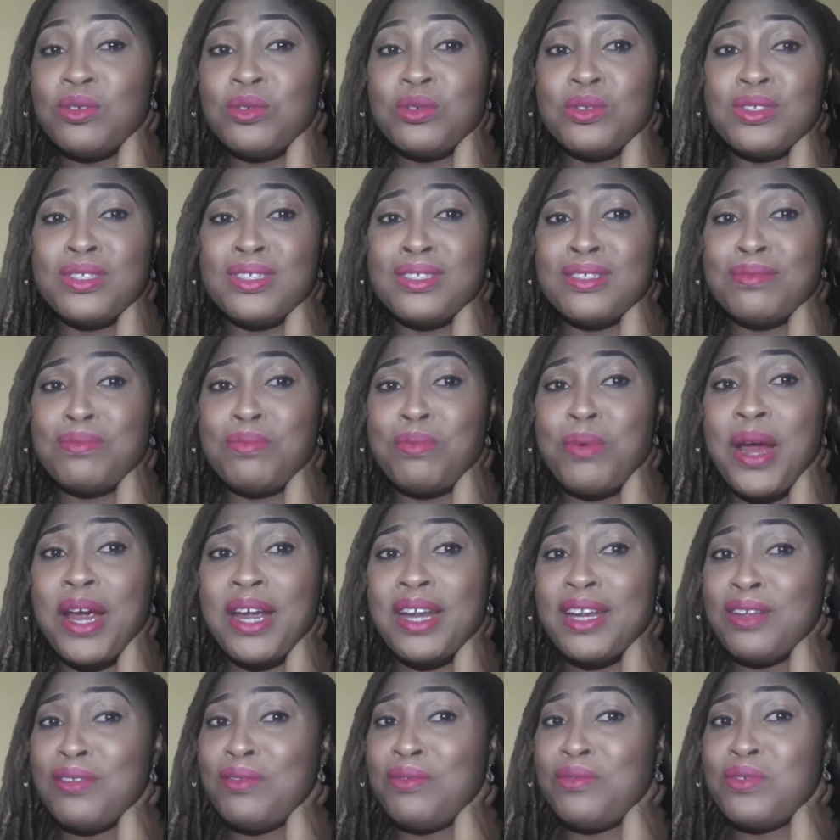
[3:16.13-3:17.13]
who's
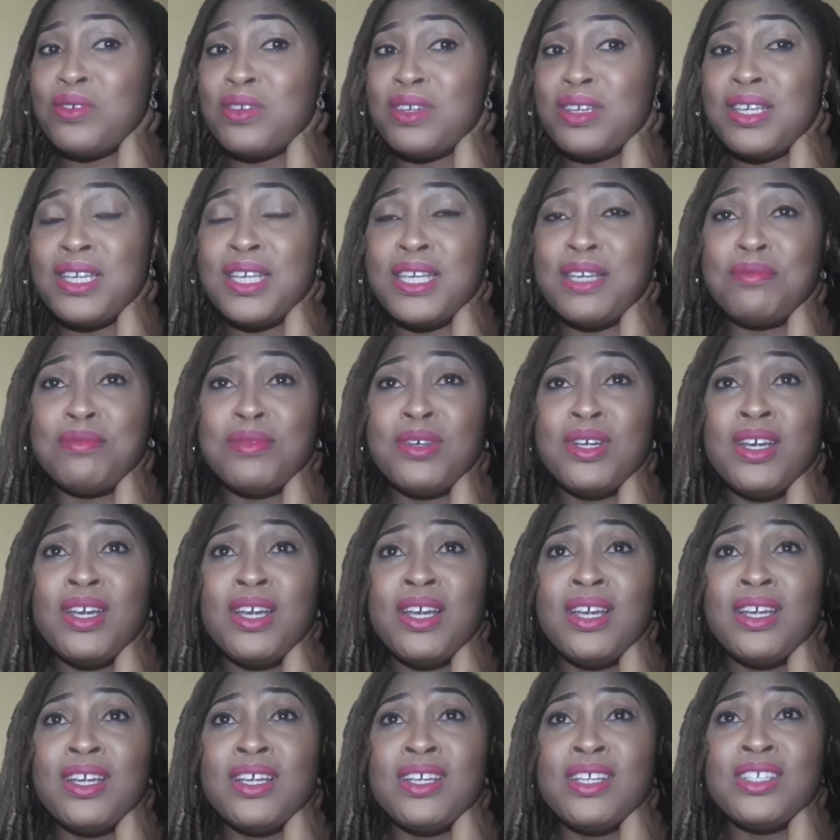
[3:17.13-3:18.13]
pregnant for him,
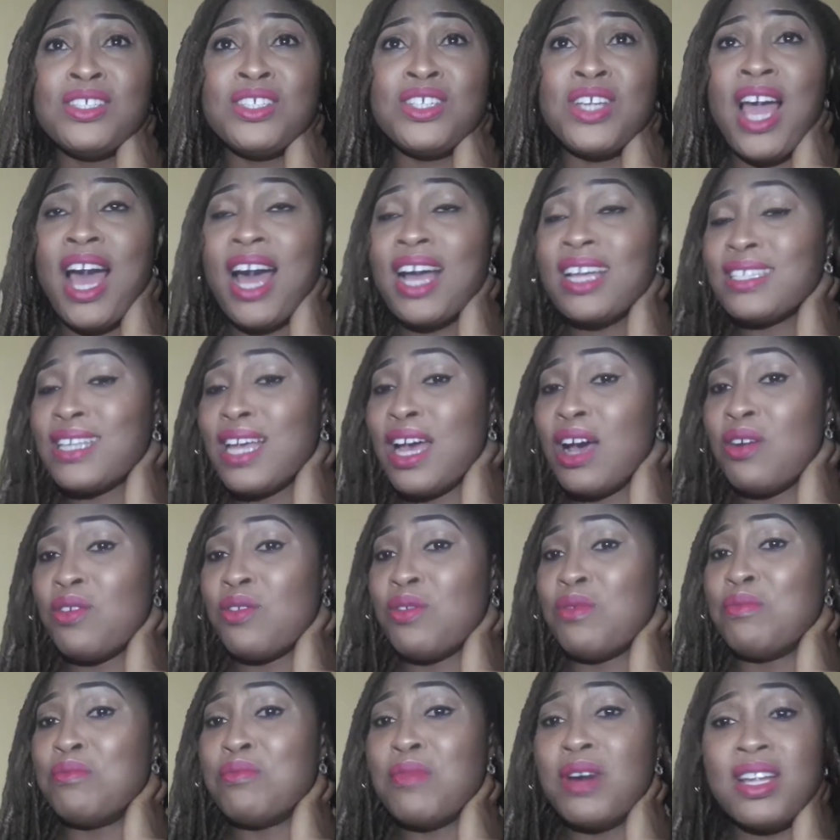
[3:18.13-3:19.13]
she has her
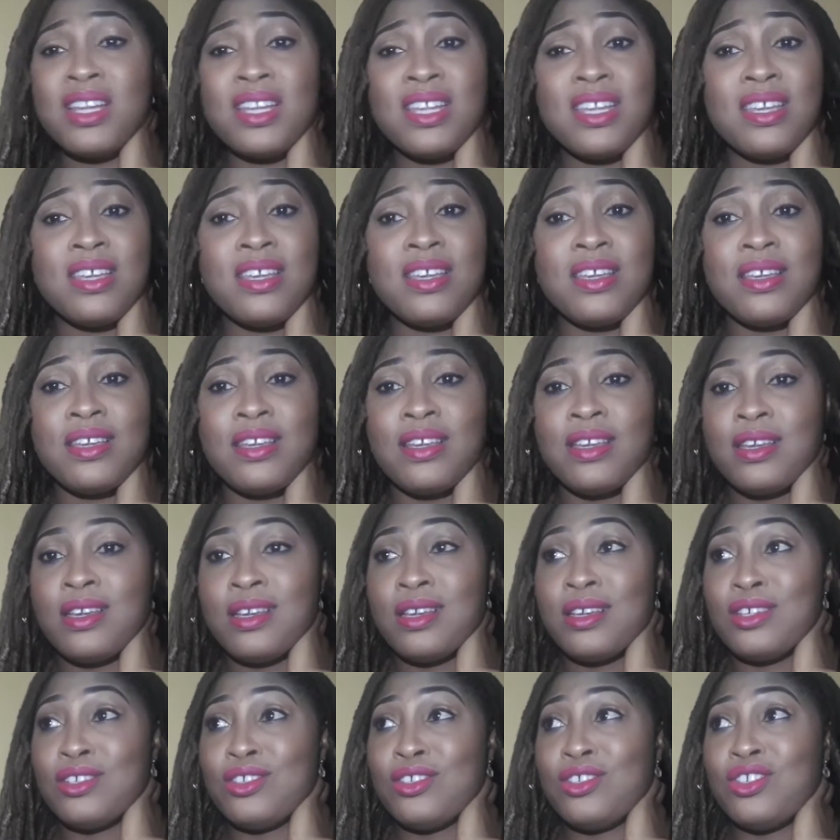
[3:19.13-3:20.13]
own money,
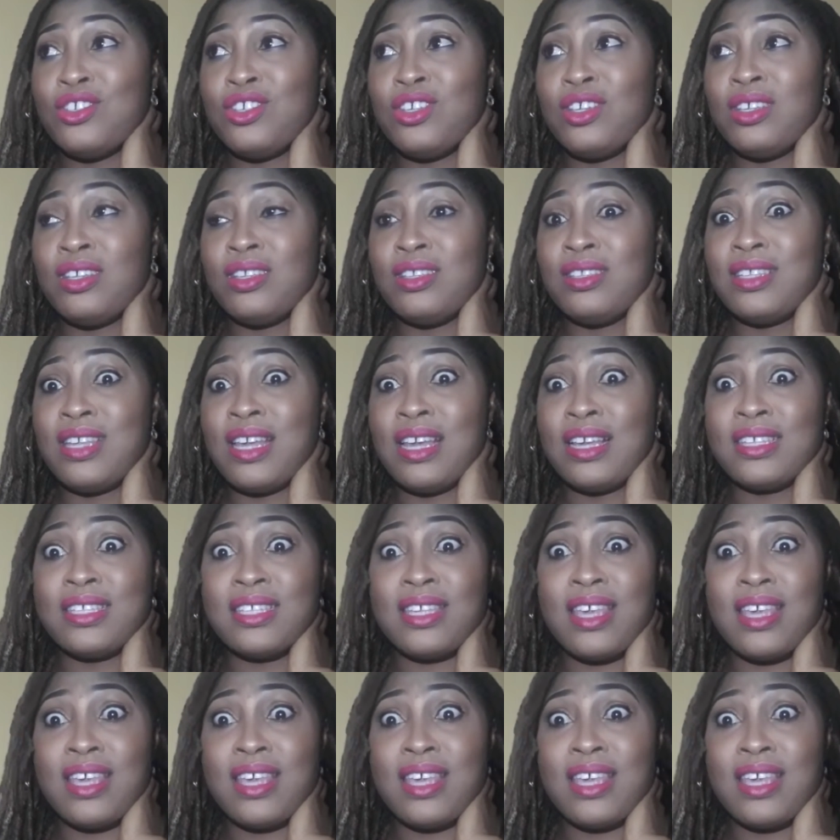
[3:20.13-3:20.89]
she takes